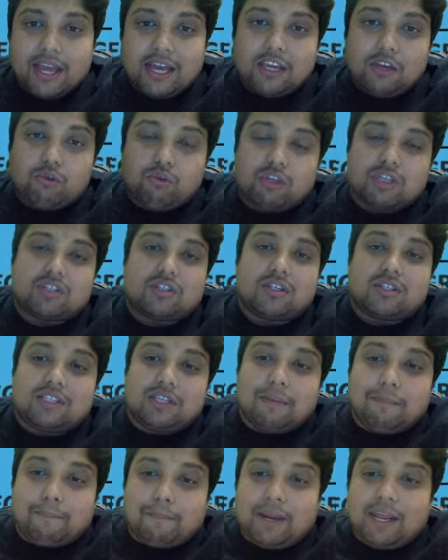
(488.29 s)
You just
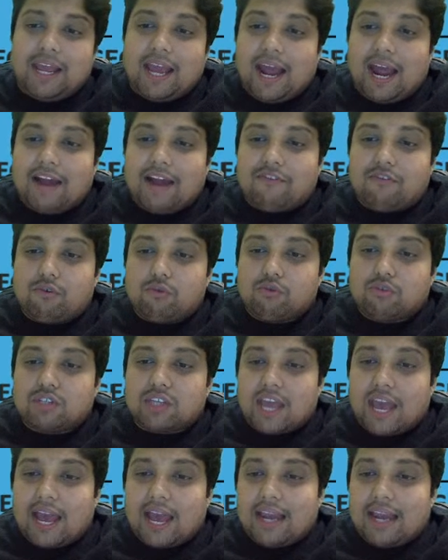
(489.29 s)
simply have to
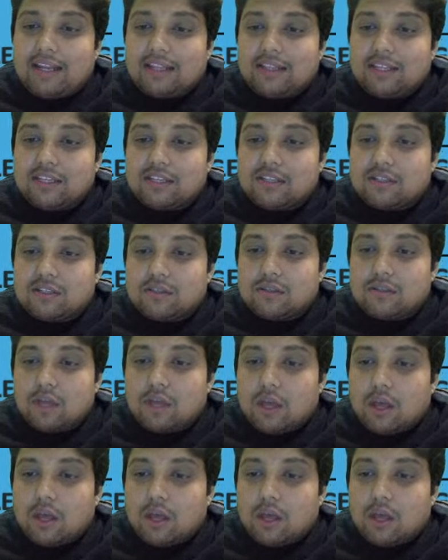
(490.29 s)
scan this